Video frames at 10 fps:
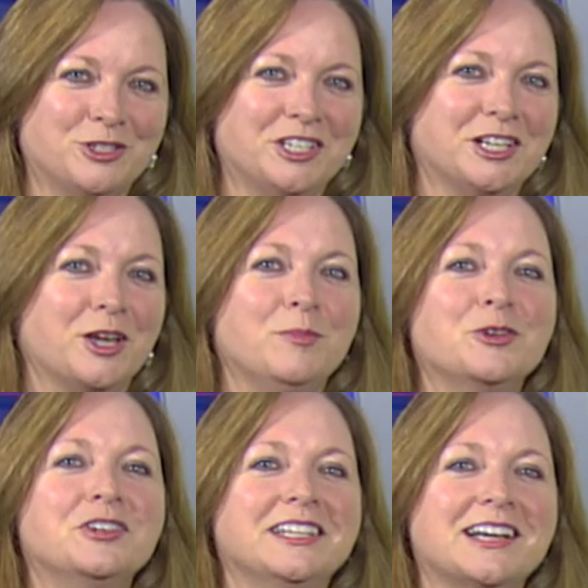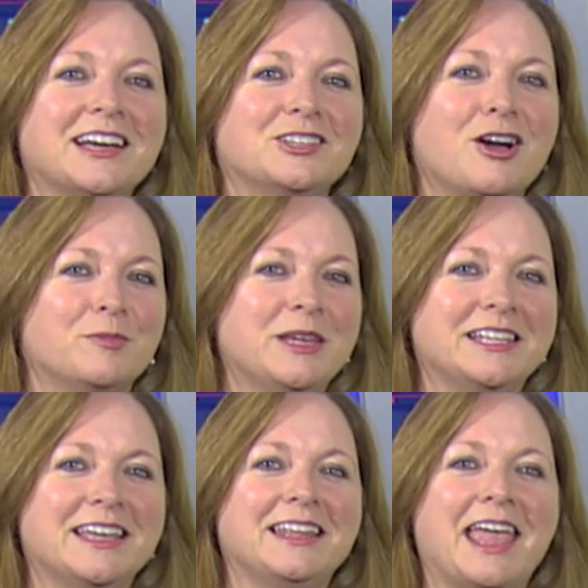hosted a community dialogue
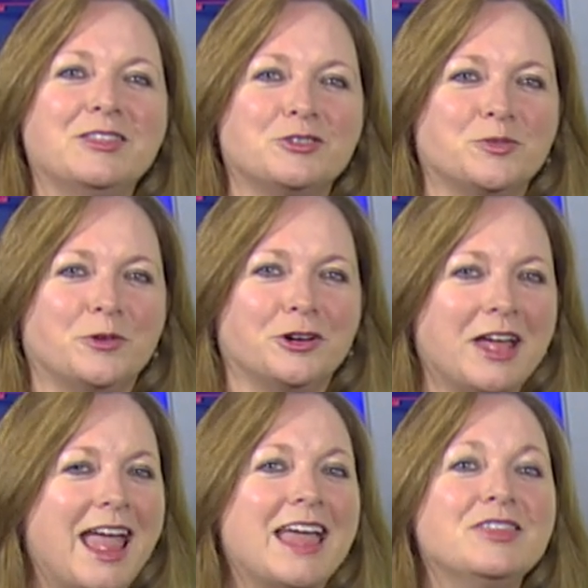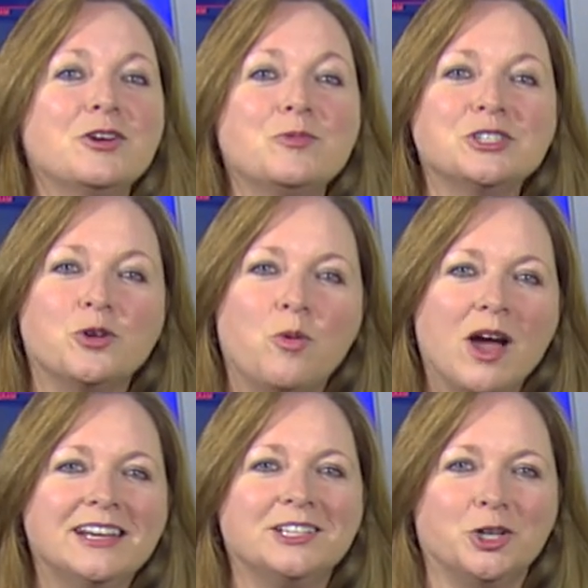meeting in Gaithersburg, and there was
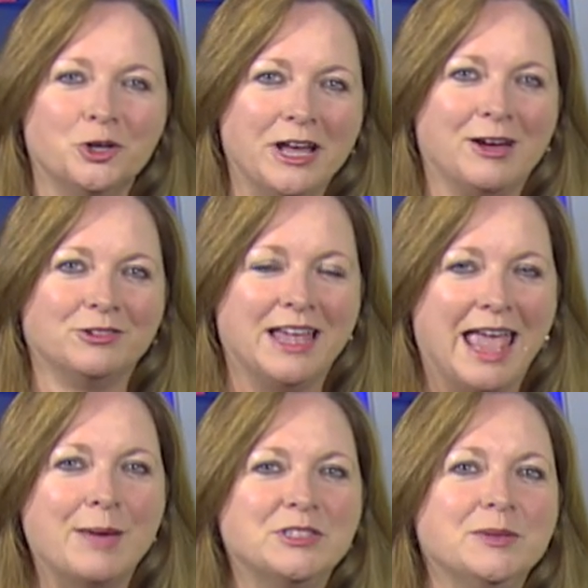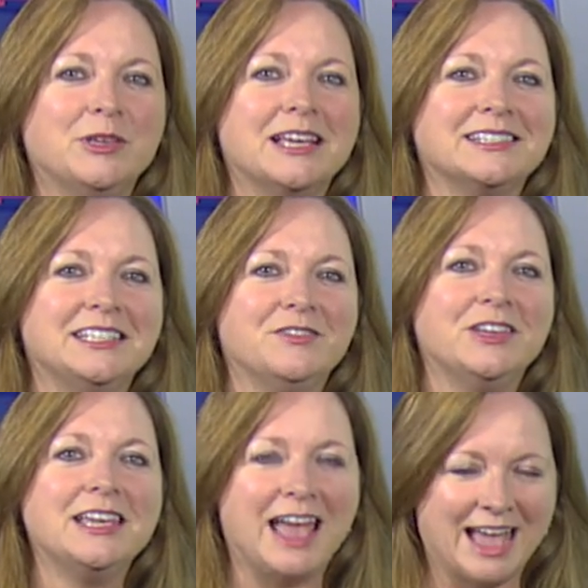quite a turnout.
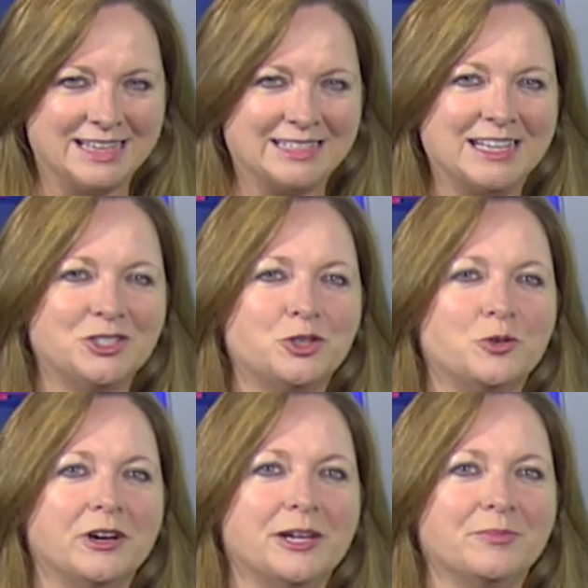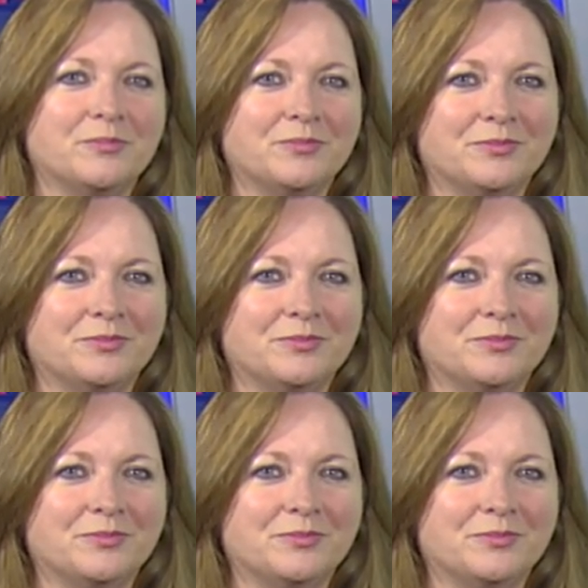MCPS-TV has that story.